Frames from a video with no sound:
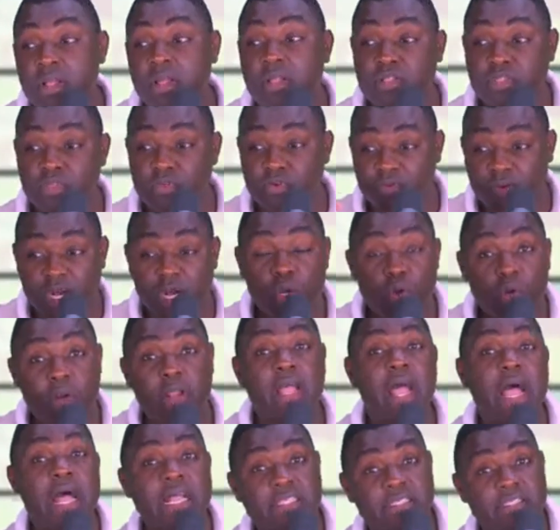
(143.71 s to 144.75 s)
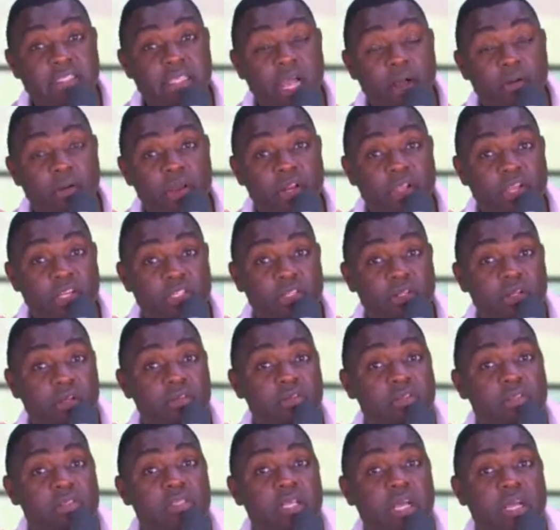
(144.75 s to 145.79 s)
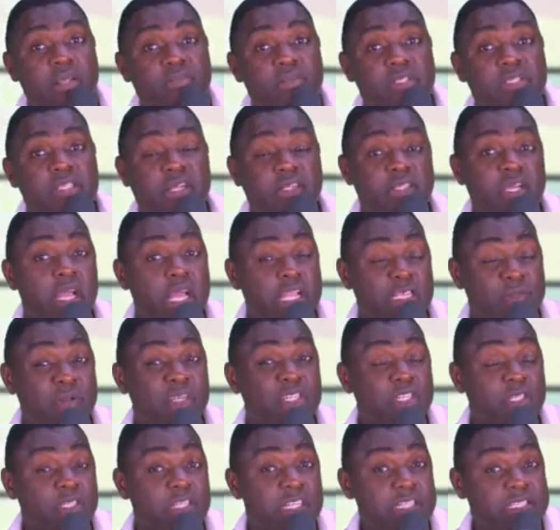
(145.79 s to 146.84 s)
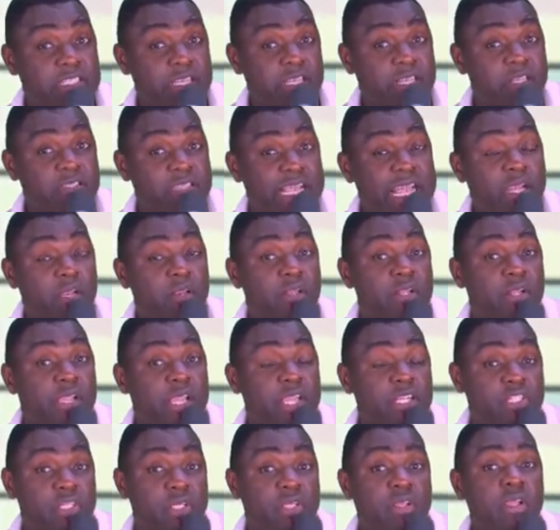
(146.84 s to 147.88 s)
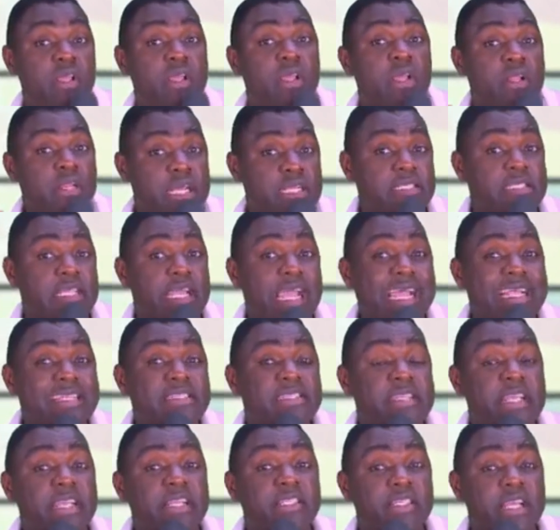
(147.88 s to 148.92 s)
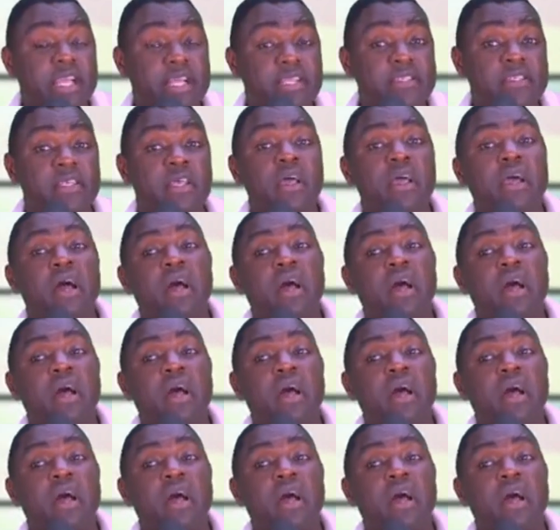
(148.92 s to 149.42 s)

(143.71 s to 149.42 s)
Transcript: to relook at our educational sector, especially the second cycle education, that's the SHS.